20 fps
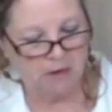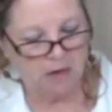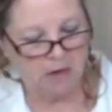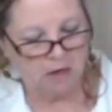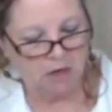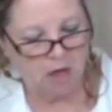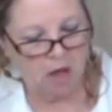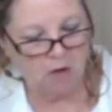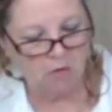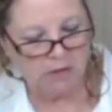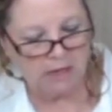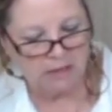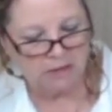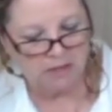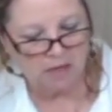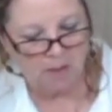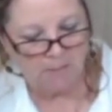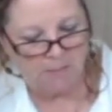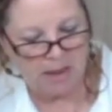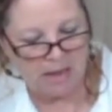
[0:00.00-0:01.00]
Go get
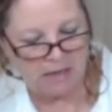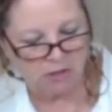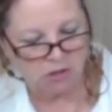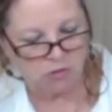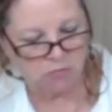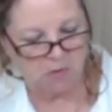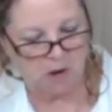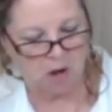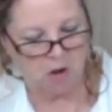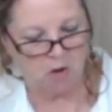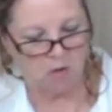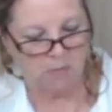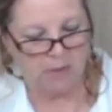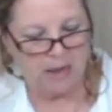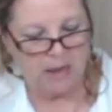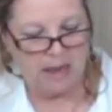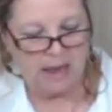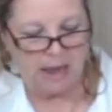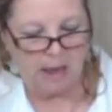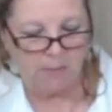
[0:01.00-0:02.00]
the best robe
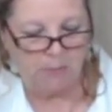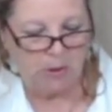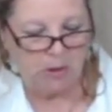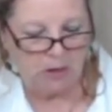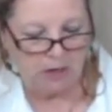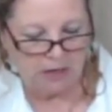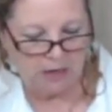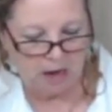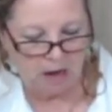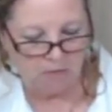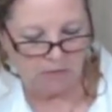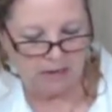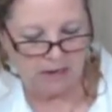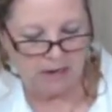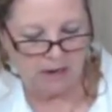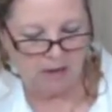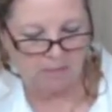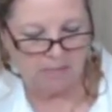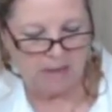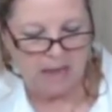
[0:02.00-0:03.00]
and put it on
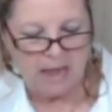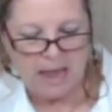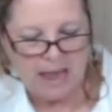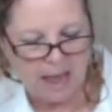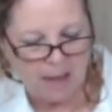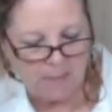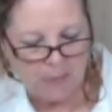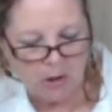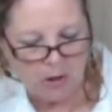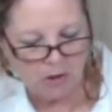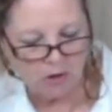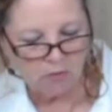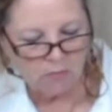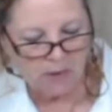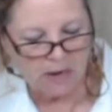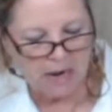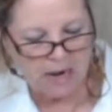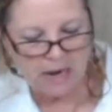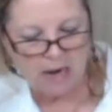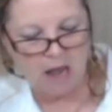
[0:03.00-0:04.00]
him. And put a
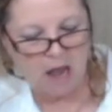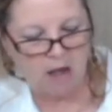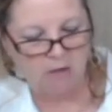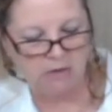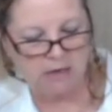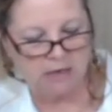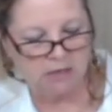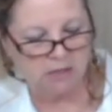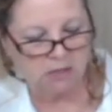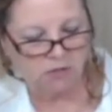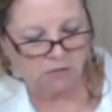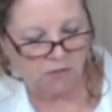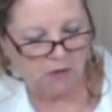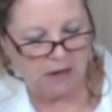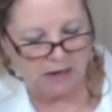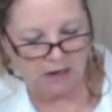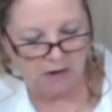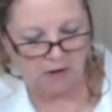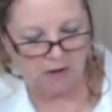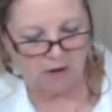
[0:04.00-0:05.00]
ring on his
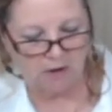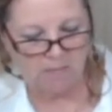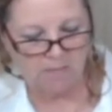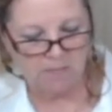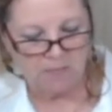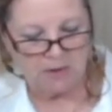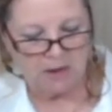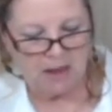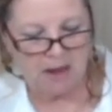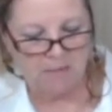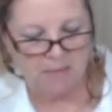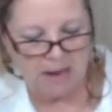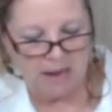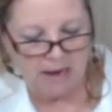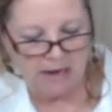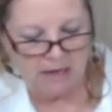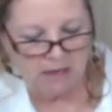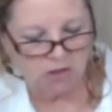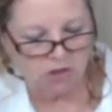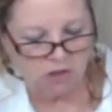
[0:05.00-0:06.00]
finger. Amen.
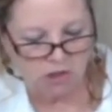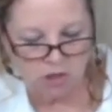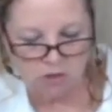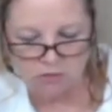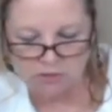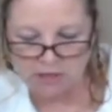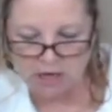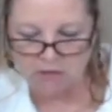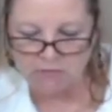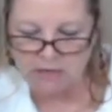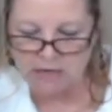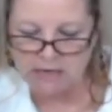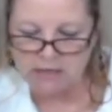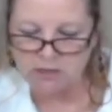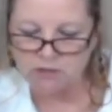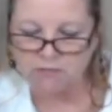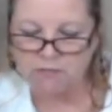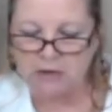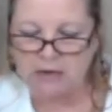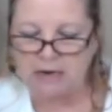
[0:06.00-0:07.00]
And shoes on
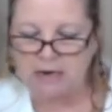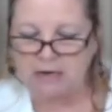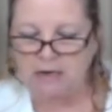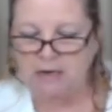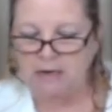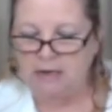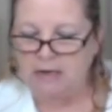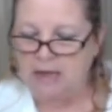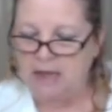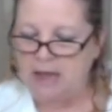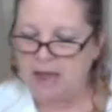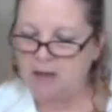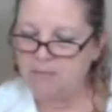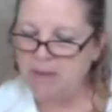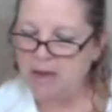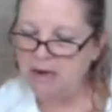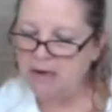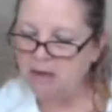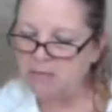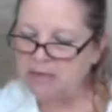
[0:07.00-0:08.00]
his feet.
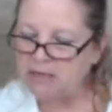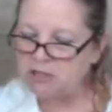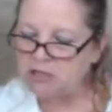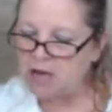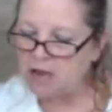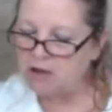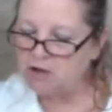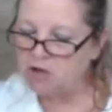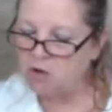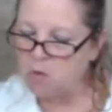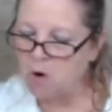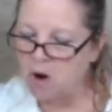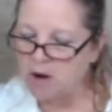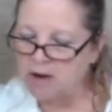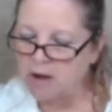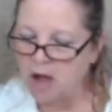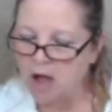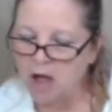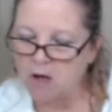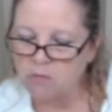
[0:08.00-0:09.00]
Amen. Let me tell you what
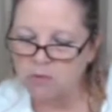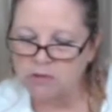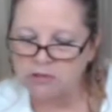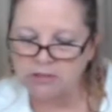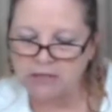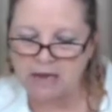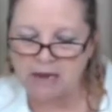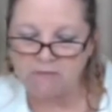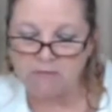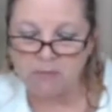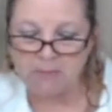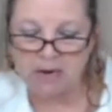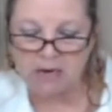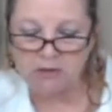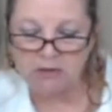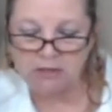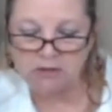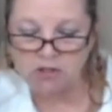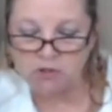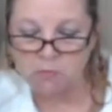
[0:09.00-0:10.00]
God was giving me
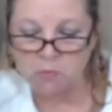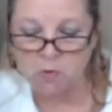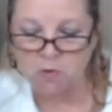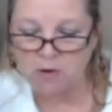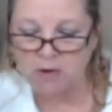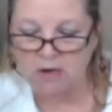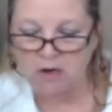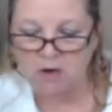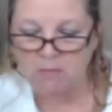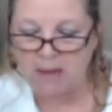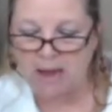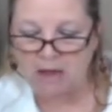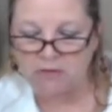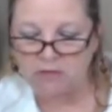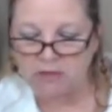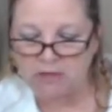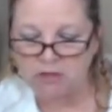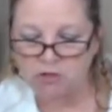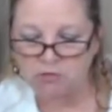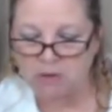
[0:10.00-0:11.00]
this morning about
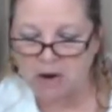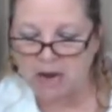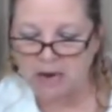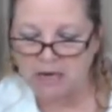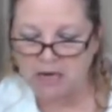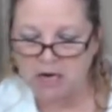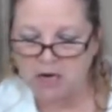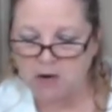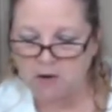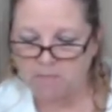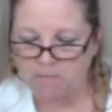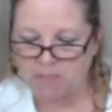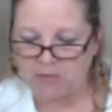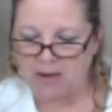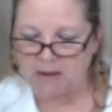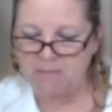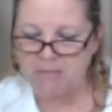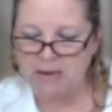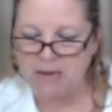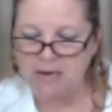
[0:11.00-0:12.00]
this right here.
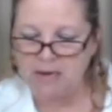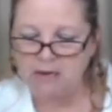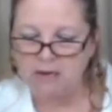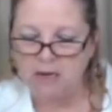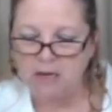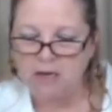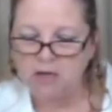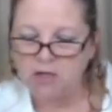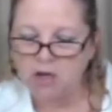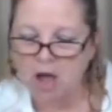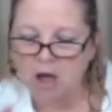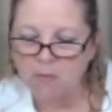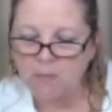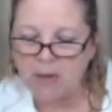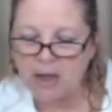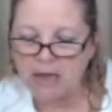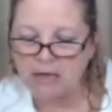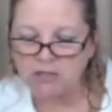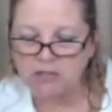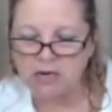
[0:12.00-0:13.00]
Amen. Y'all
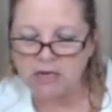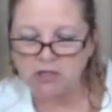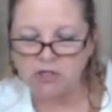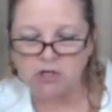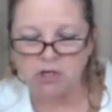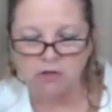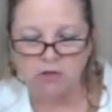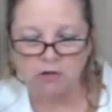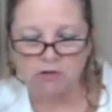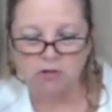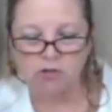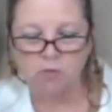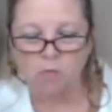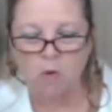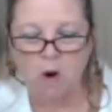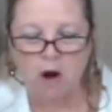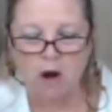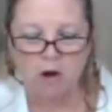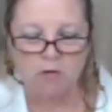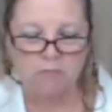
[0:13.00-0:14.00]
pay attention. There's a
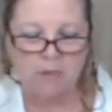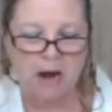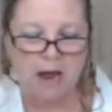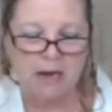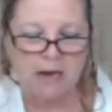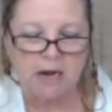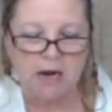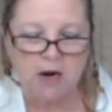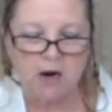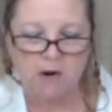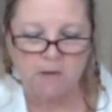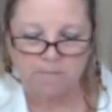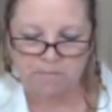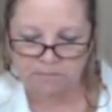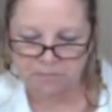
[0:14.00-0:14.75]
word right here.